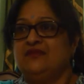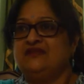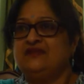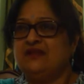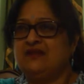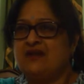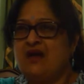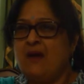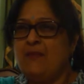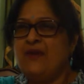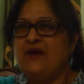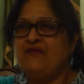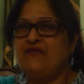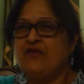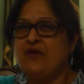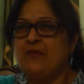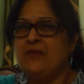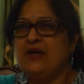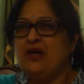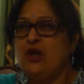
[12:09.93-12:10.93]
Is it coming
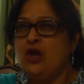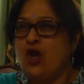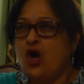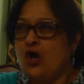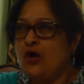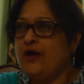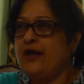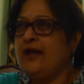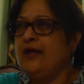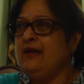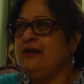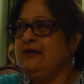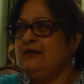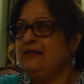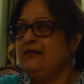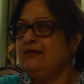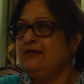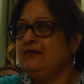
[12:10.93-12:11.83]
from a longing